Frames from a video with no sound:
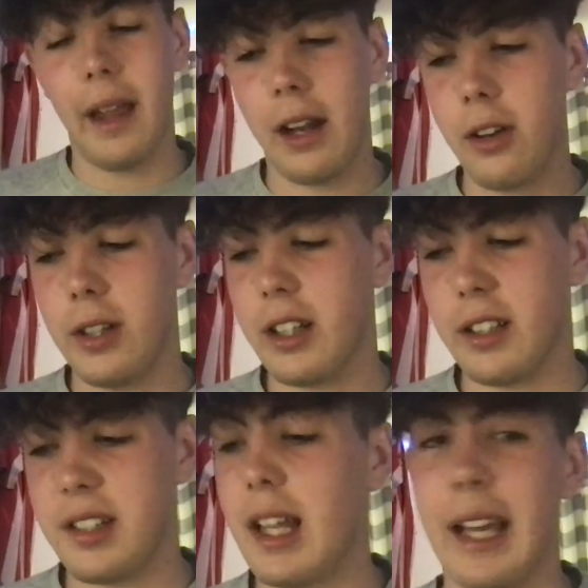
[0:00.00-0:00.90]
And I know you're
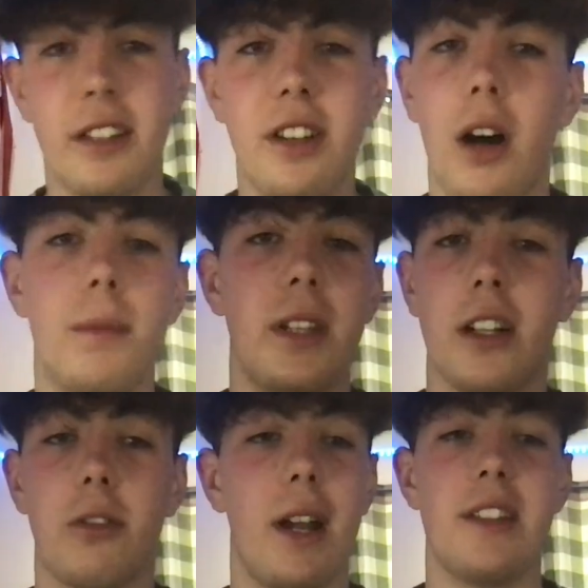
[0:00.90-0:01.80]
going to say, like, Dom, you're
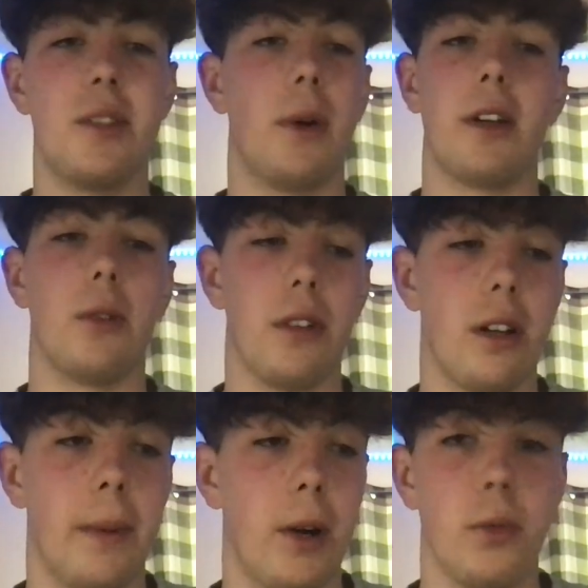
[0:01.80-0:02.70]
crazy, what you're going on
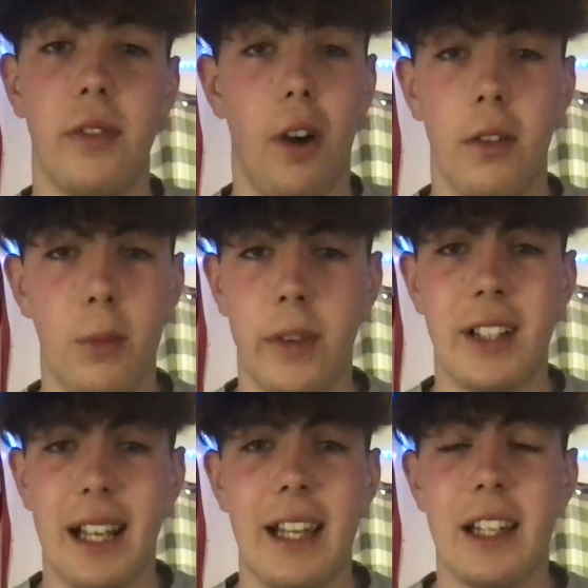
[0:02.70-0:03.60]
about. We've
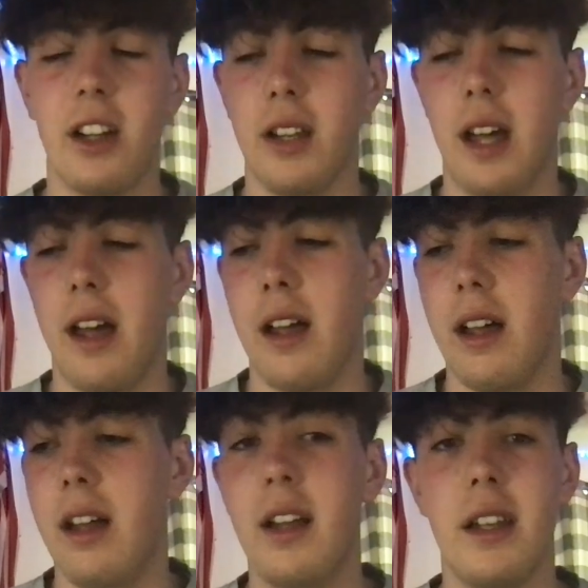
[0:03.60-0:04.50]
clearly
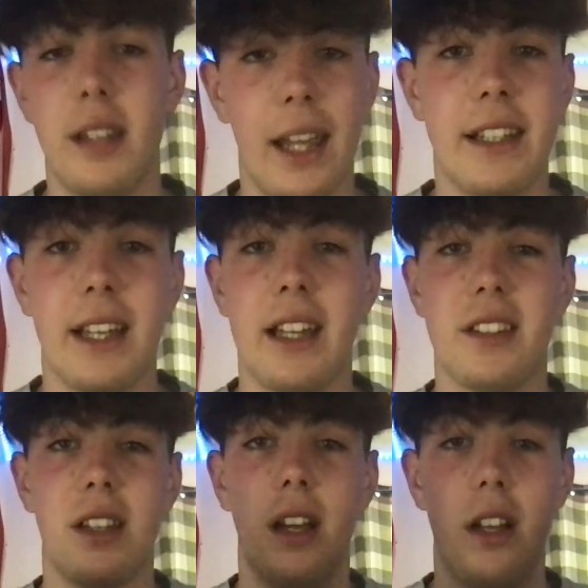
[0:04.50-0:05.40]
got Nike kits.